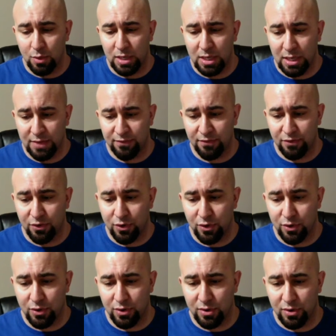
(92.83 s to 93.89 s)
for
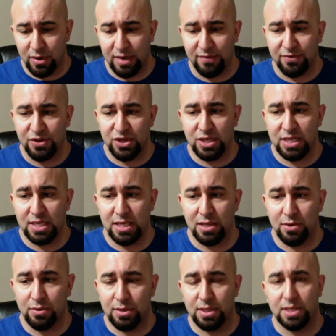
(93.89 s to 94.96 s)
her, if she just
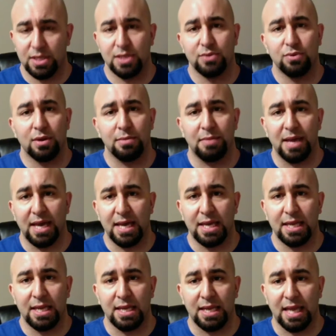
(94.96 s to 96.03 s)
said, this is where I'm at,
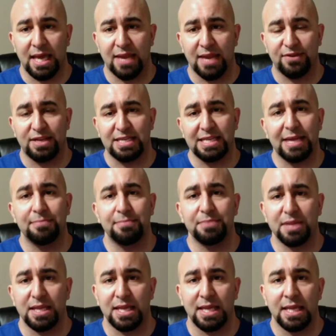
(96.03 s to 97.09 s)
and kind of
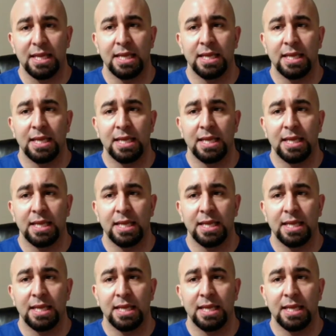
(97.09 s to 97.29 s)
accepted it,